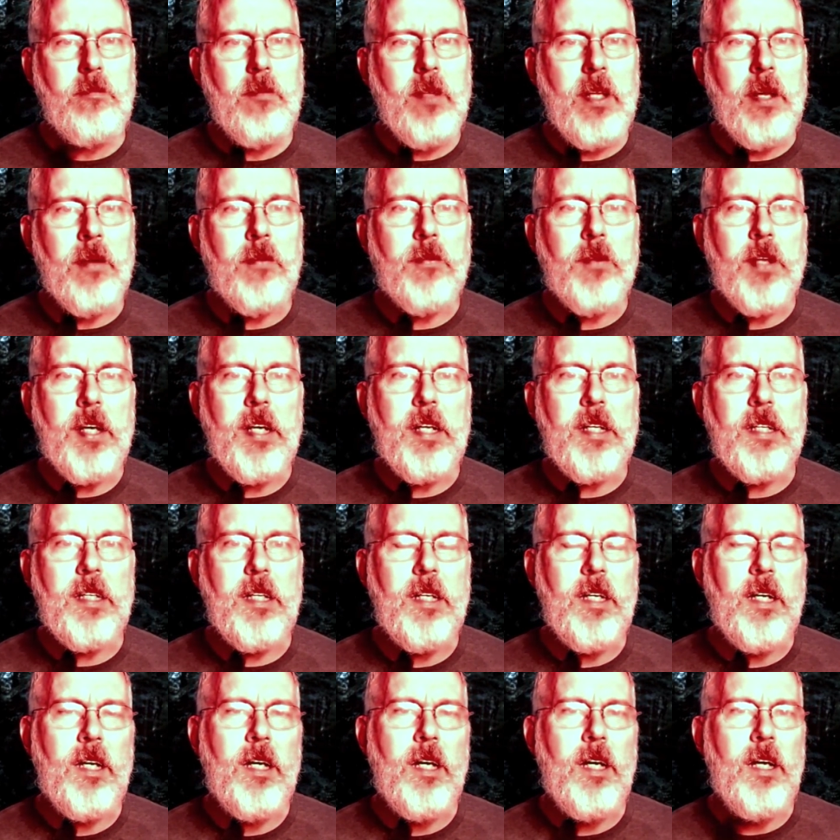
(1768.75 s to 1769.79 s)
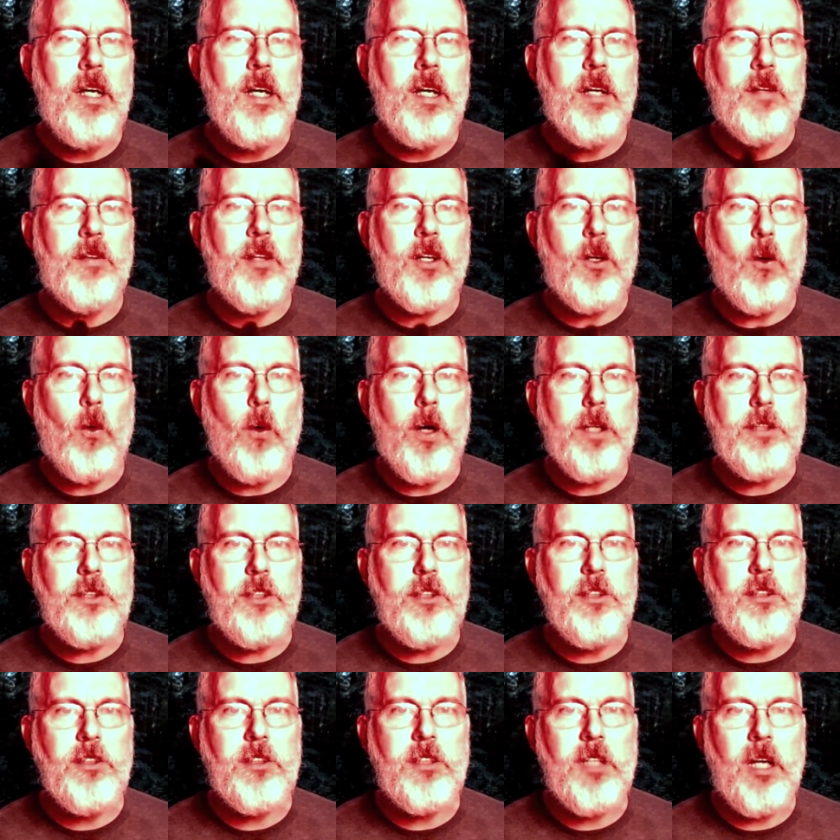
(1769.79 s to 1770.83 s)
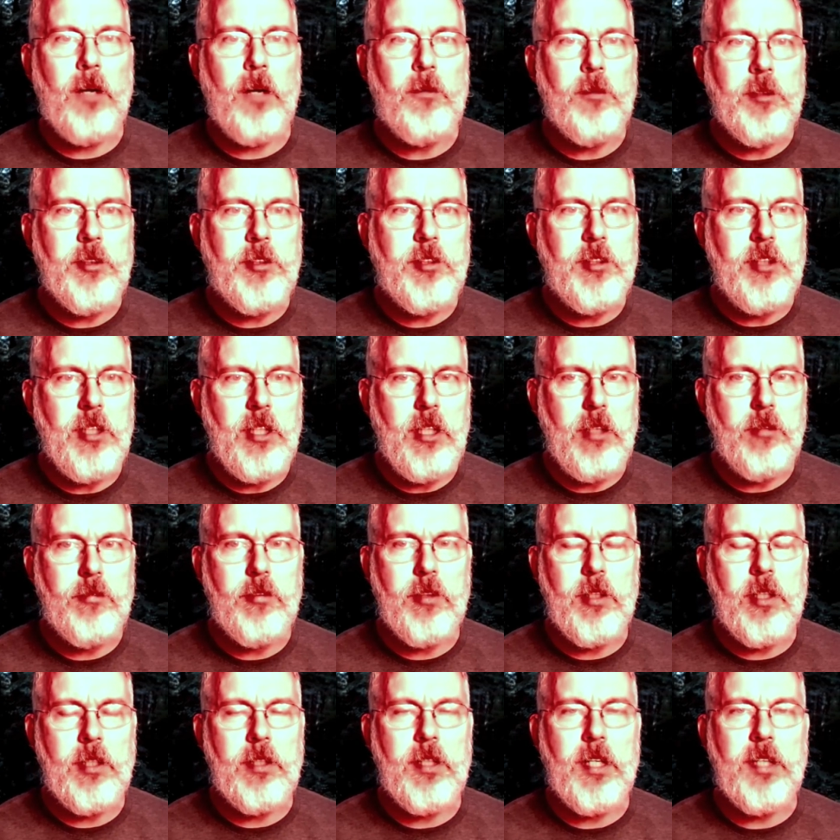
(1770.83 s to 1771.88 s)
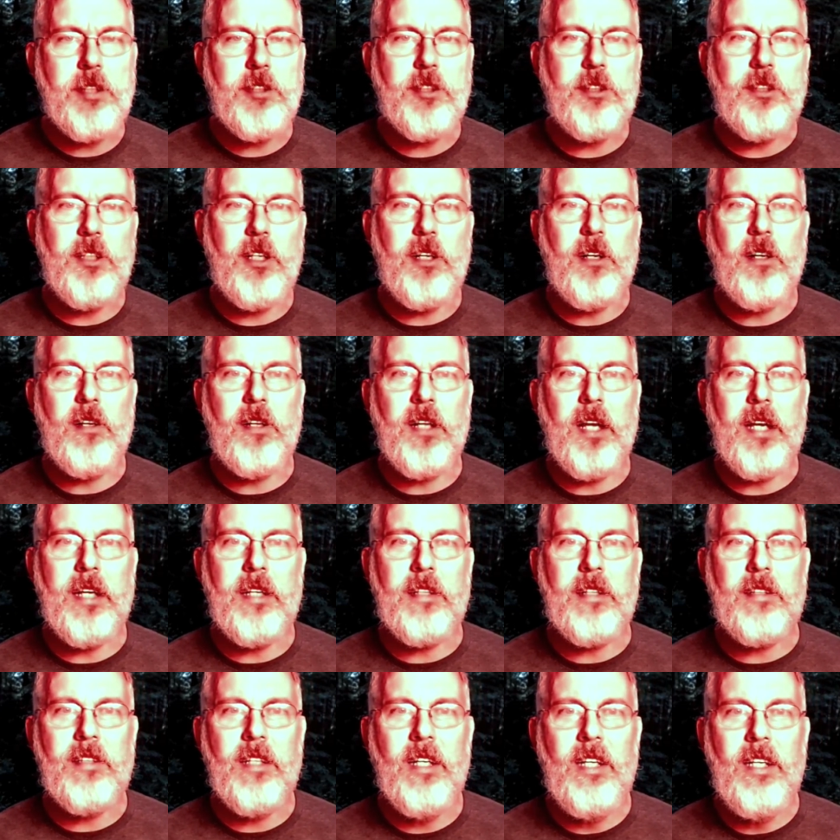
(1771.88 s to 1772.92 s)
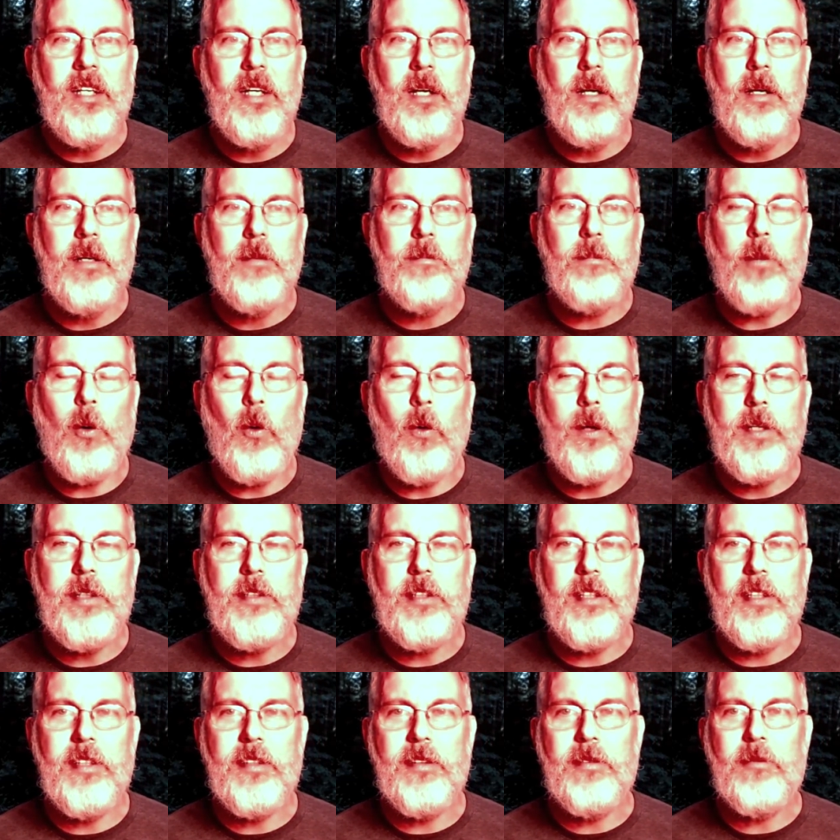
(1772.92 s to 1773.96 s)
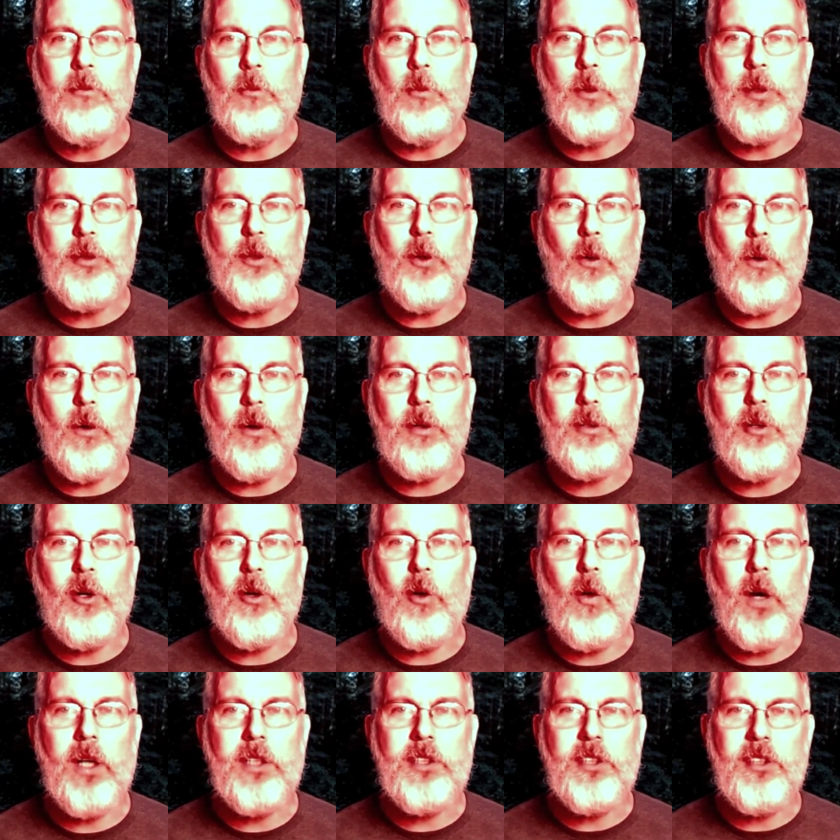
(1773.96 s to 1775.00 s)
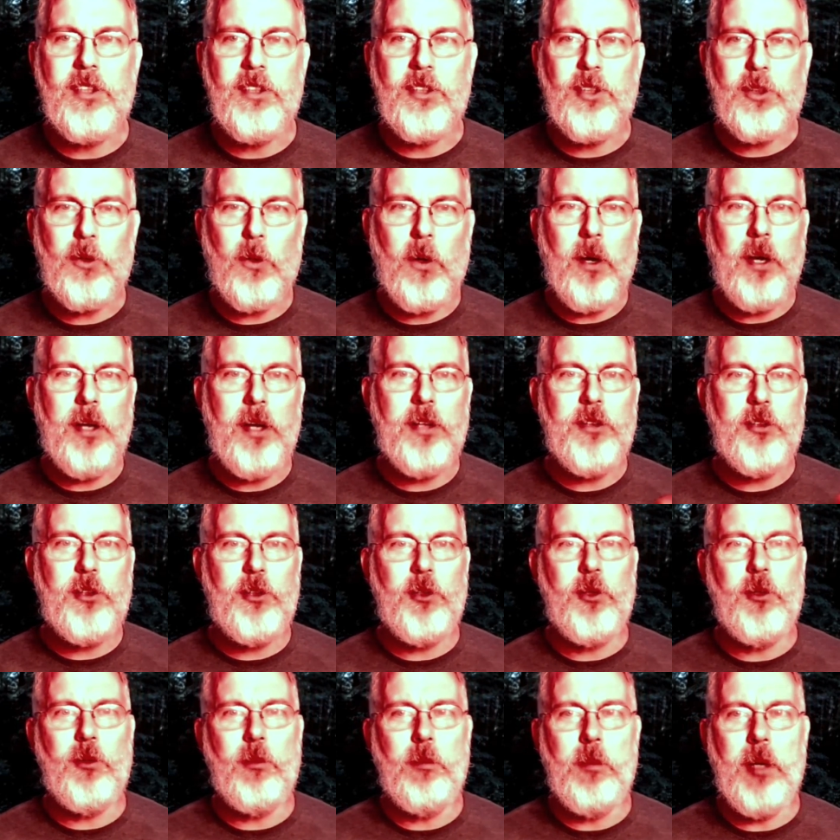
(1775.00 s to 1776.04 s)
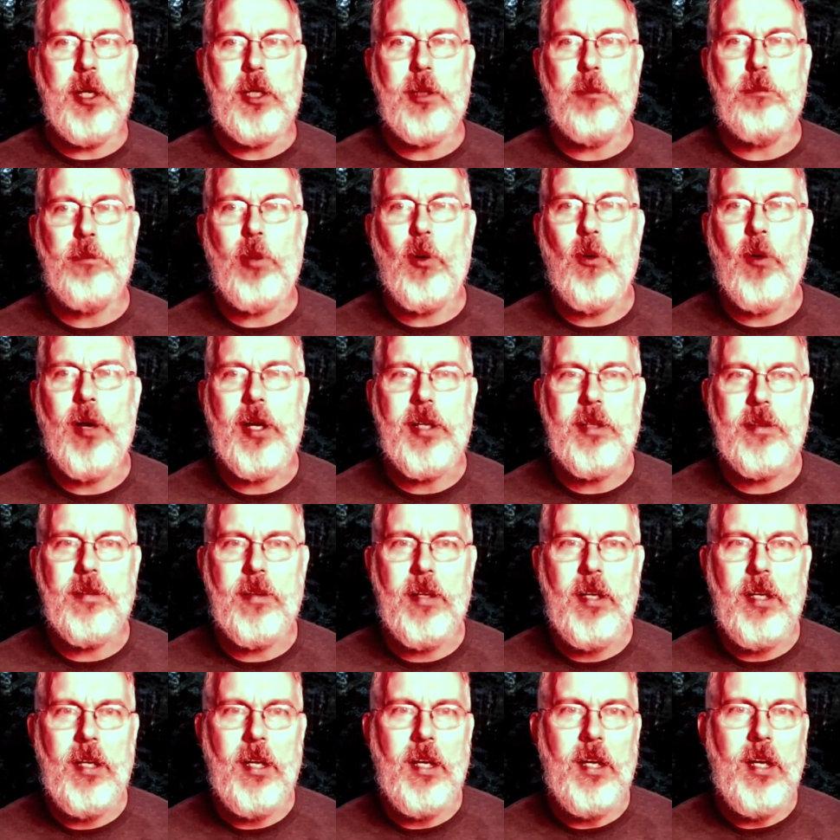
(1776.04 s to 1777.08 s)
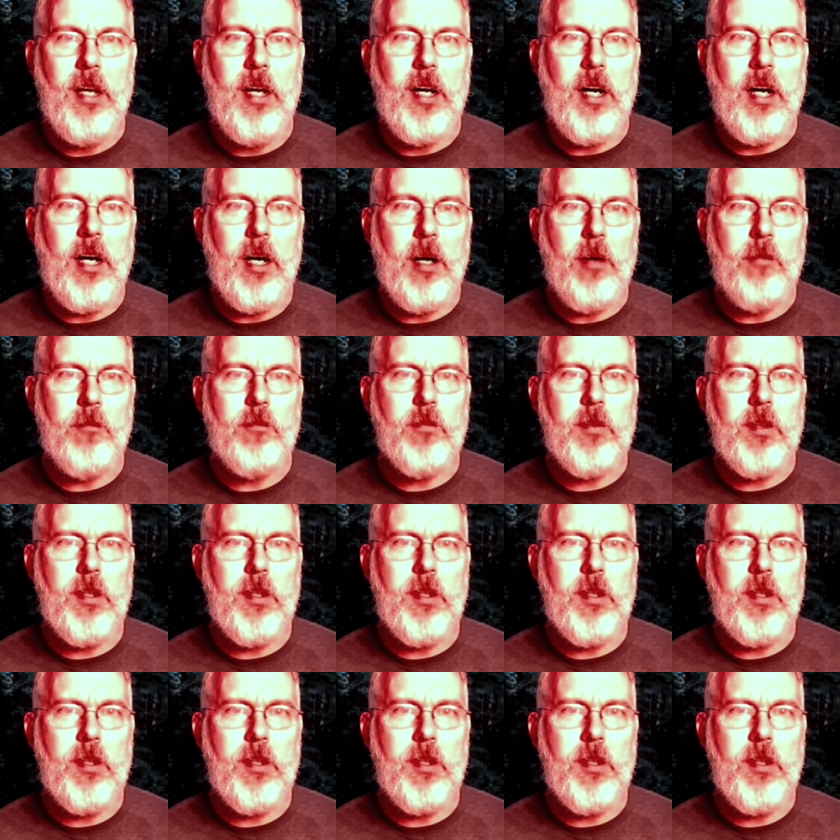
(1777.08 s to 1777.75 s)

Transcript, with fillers: that the questions I receive, unless they're like pointed rhetorical questions trying to make a point, um,